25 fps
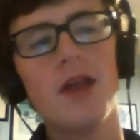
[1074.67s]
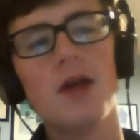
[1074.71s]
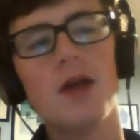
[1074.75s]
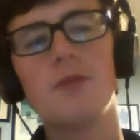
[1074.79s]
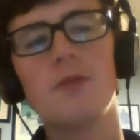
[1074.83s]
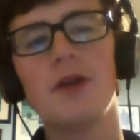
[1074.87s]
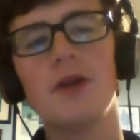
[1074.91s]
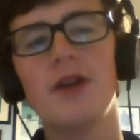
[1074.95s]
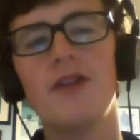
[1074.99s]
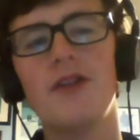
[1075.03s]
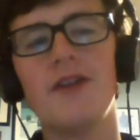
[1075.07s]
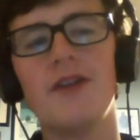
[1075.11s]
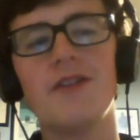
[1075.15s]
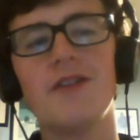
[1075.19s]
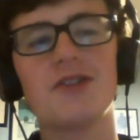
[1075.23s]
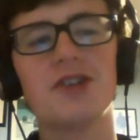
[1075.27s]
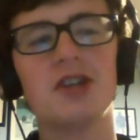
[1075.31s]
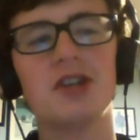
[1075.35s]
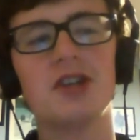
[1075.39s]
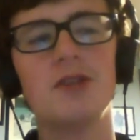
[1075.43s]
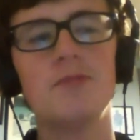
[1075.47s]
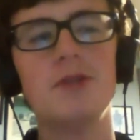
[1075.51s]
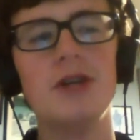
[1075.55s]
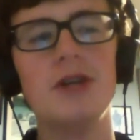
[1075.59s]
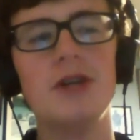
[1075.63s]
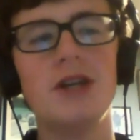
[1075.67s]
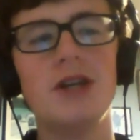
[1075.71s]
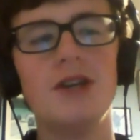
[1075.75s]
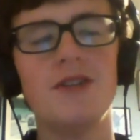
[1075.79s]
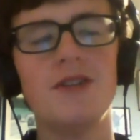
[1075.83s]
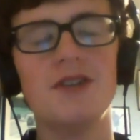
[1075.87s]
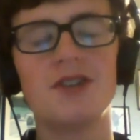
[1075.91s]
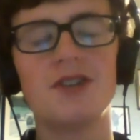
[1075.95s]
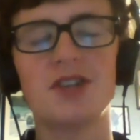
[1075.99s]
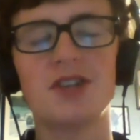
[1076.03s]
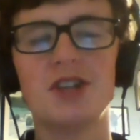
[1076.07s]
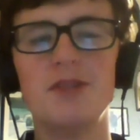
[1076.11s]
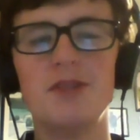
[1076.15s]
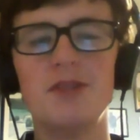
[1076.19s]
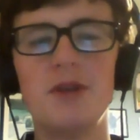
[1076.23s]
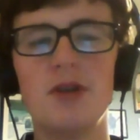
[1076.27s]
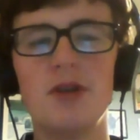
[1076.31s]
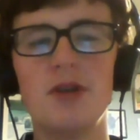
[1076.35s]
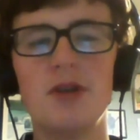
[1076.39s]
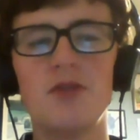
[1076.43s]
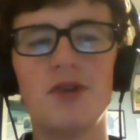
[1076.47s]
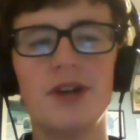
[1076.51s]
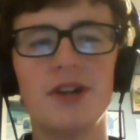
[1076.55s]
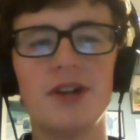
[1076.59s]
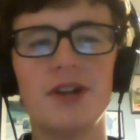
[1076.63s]
but I think there's going to be a
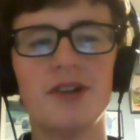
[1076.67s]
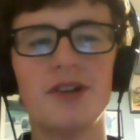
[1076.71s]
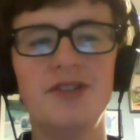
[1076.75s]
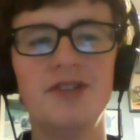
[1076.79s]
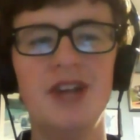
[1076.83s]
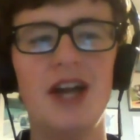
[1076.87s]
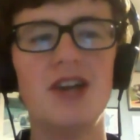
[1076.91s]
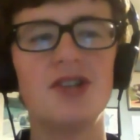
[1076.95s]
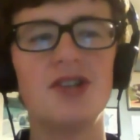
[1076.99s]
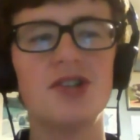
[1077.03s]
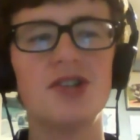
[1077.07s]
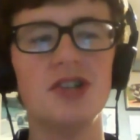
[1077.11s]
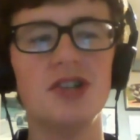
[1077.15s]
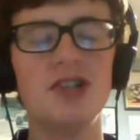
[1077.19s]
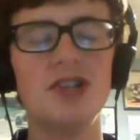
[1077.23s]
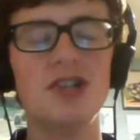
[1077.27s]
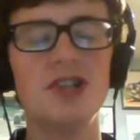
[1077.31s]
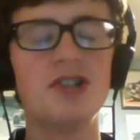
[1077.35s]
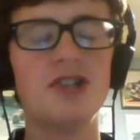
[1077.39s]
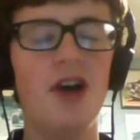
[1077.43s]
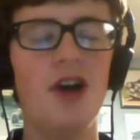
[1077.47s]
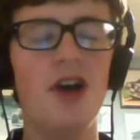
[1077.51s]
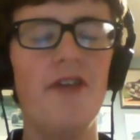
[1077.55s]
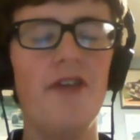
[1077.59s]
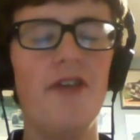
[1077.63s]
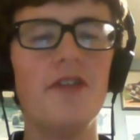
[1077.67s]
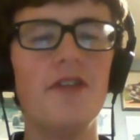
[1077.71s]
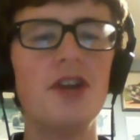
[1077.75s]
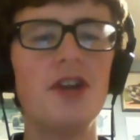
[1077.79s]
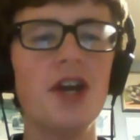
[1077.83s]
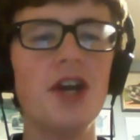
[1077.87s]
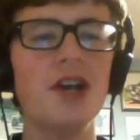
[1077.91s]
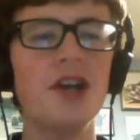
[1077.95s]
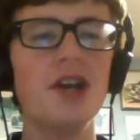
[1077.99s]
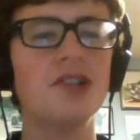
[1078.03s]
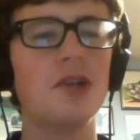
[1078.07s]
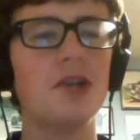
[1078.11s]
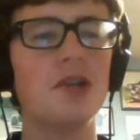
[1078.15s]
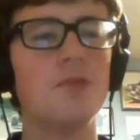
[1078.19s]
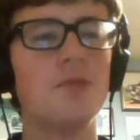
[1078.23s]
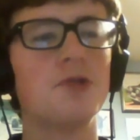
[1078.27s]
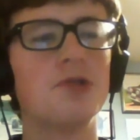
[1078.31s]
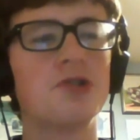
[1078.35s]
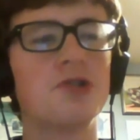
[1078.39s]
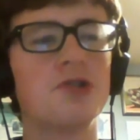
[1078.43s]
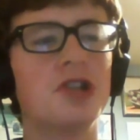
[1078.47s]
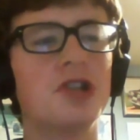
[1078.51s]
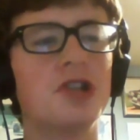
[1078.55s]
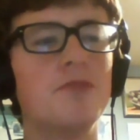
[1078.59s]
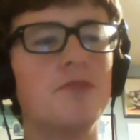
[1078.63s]
real tension. I think the next episode
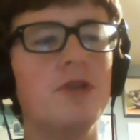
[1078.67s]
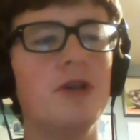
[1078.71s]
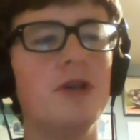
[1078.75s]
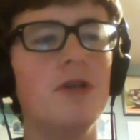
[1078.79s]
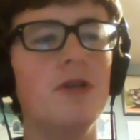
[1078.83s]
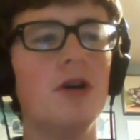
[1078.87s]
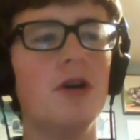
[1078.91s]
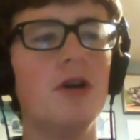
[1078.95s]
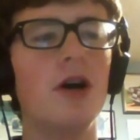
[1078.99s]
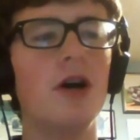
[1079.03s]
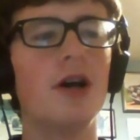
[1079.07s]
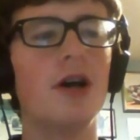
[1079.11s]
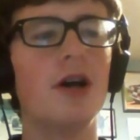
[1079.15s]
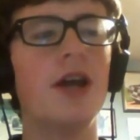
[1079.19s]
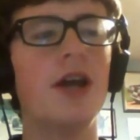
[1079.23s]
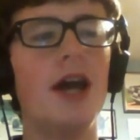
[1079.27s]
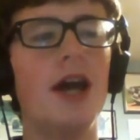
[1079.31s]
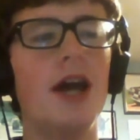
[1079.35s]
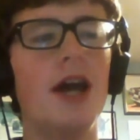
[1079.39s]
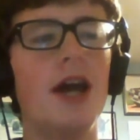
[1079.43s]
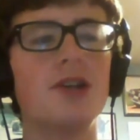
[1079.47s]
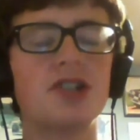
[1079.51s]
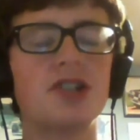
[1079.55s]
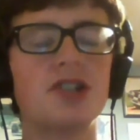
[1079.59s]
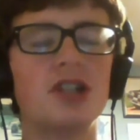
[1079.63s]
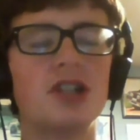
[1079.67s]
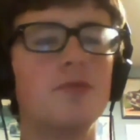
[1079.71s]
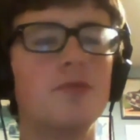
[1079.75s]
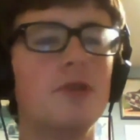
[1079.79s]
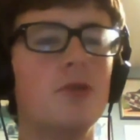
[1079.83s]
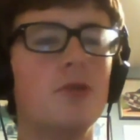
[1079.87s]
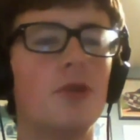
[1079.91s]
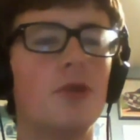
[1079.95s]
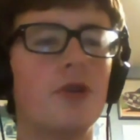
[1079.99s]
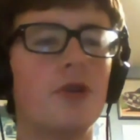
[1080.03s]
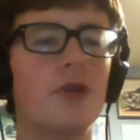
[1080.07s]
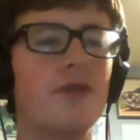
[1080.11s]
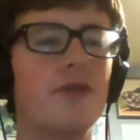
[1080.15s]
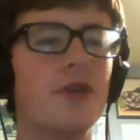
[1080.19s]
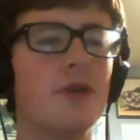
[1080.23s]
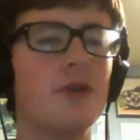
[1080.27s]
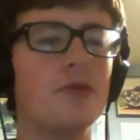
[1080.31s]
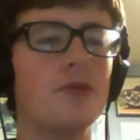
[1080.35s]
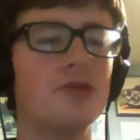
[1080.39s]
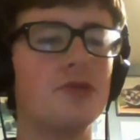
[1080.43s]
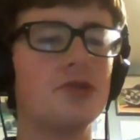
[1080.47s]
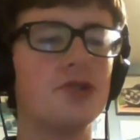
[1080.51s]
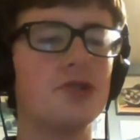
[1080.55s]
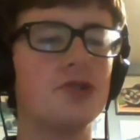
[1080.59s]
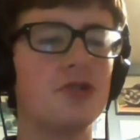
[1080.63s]
is going to be, again, it's going to be one of
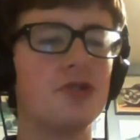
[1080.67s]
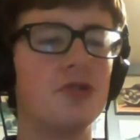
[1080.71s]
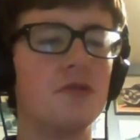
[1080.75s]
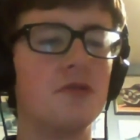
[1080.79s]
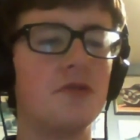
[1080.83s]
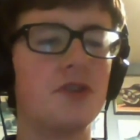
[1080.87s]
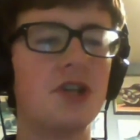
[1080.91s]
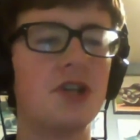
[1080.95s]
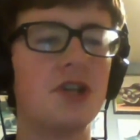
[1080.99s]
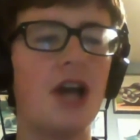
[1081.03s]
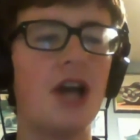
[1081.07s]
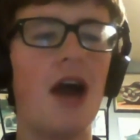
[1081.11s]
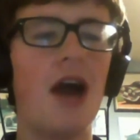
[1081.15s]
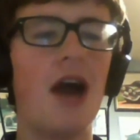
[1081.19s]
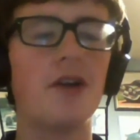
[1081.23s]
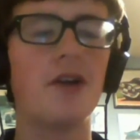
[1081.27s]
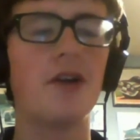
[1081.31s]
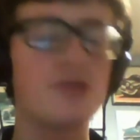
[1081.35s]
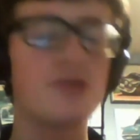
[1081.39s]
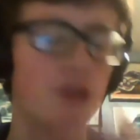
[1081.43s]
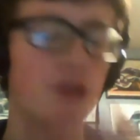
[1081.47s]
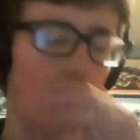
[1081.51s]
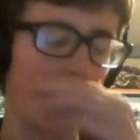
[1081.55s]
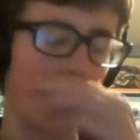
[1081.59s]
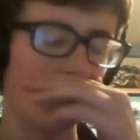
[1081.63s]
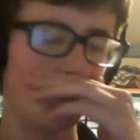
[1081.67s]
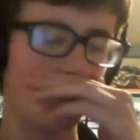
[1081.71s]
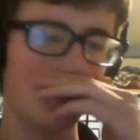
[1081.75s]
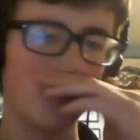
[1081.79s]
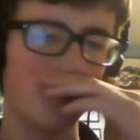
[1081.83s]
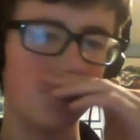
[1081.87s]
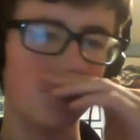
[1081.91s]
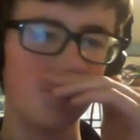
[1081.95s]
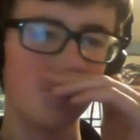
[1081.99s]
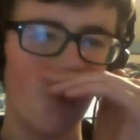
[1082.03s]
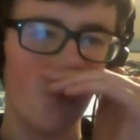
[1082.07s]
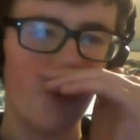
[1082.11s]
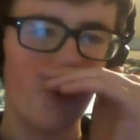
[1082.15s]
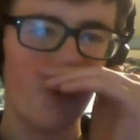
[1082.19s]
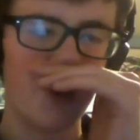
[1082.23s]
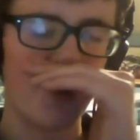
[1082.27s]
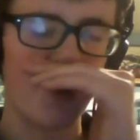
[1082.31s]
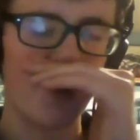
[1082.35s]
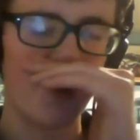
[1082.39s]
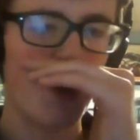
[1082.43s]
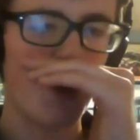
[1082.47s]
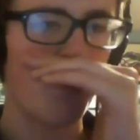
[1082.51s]
those sort of character episodes more than a